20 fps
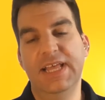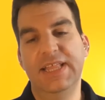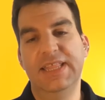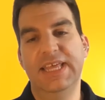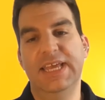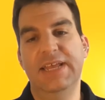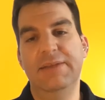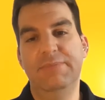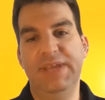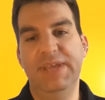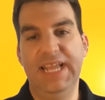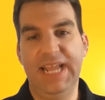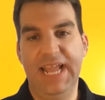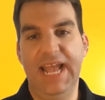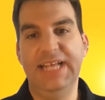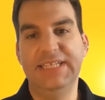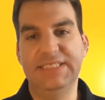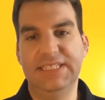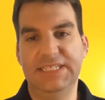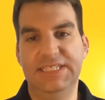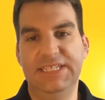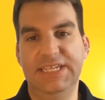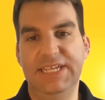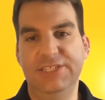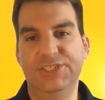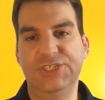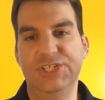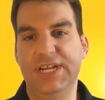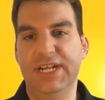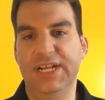than being asked to
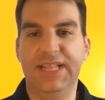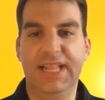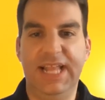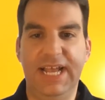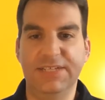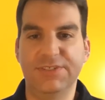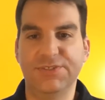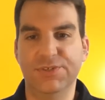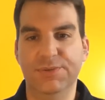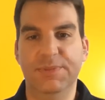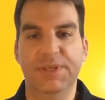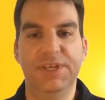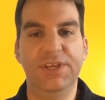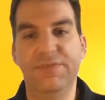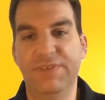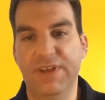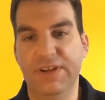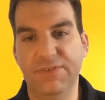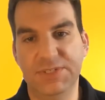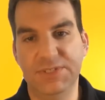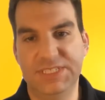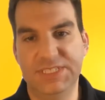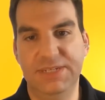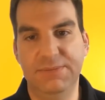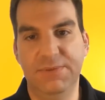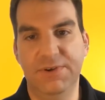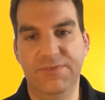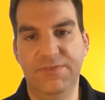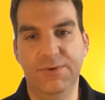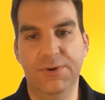teach in a classroom that you've never
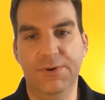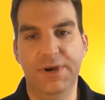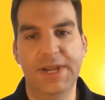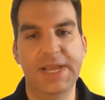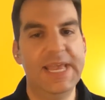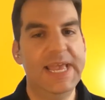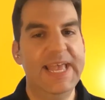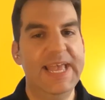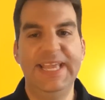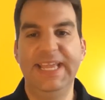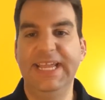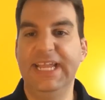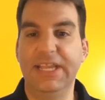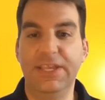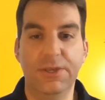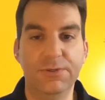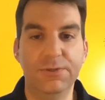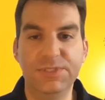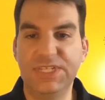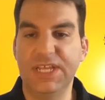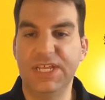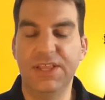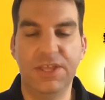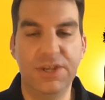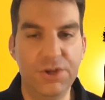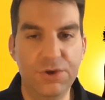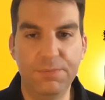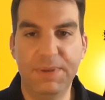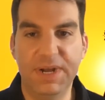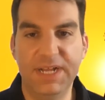seen before. You get used to the
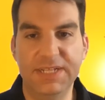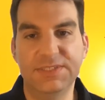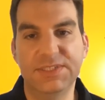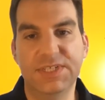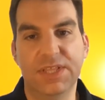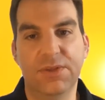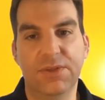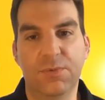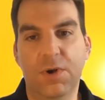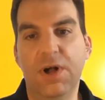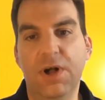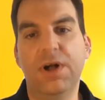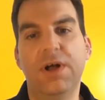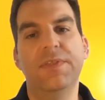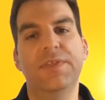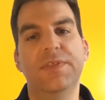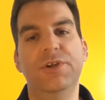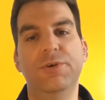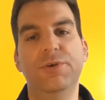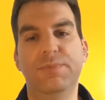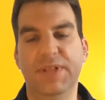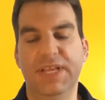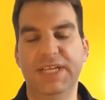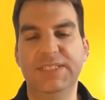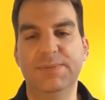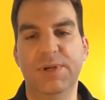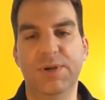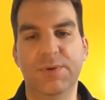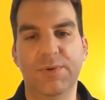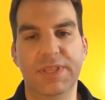new buttons on the wall, the new
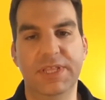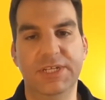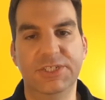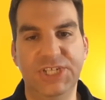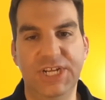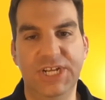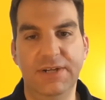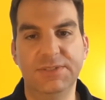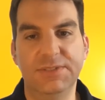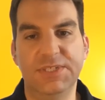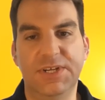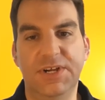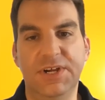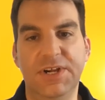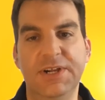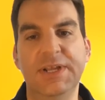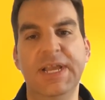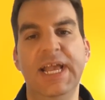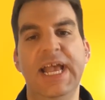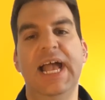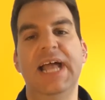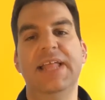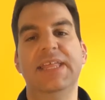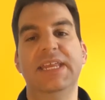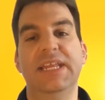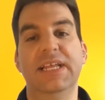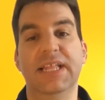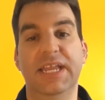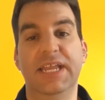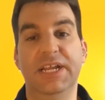placement of where the chairs are, and
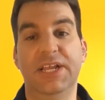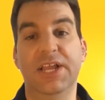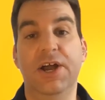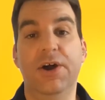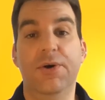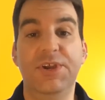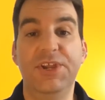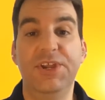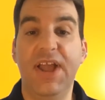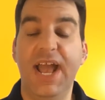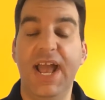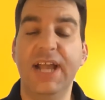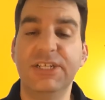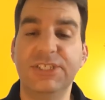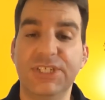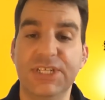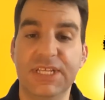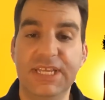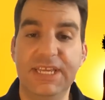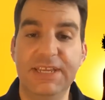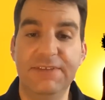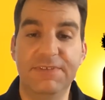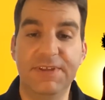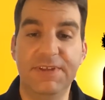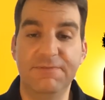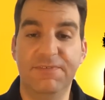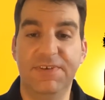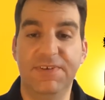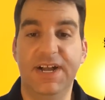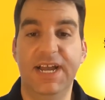then you let it go. And you actually
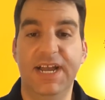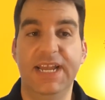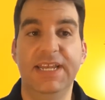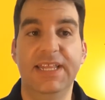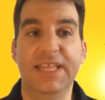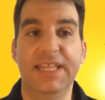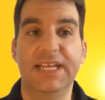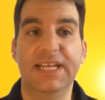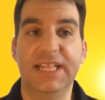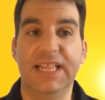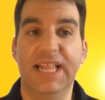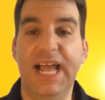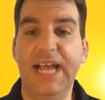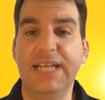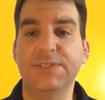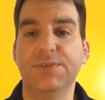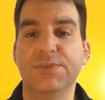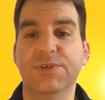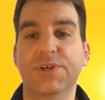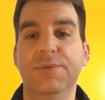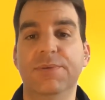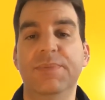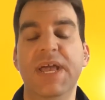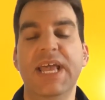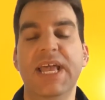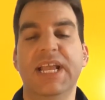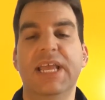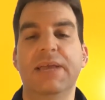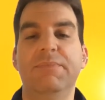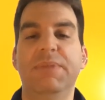can find that the classroom
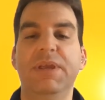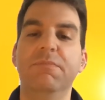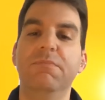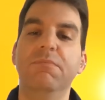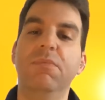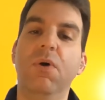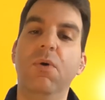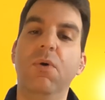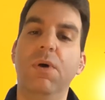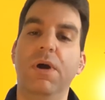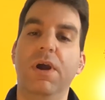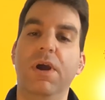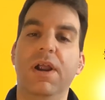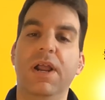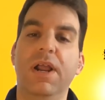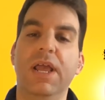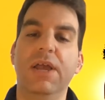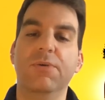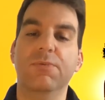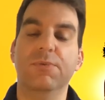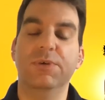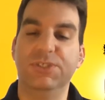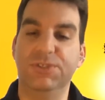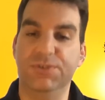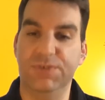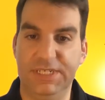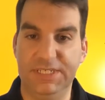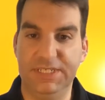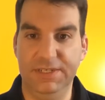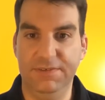can be more
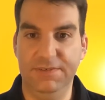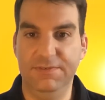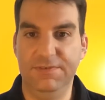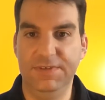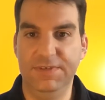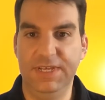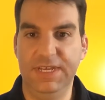restrictive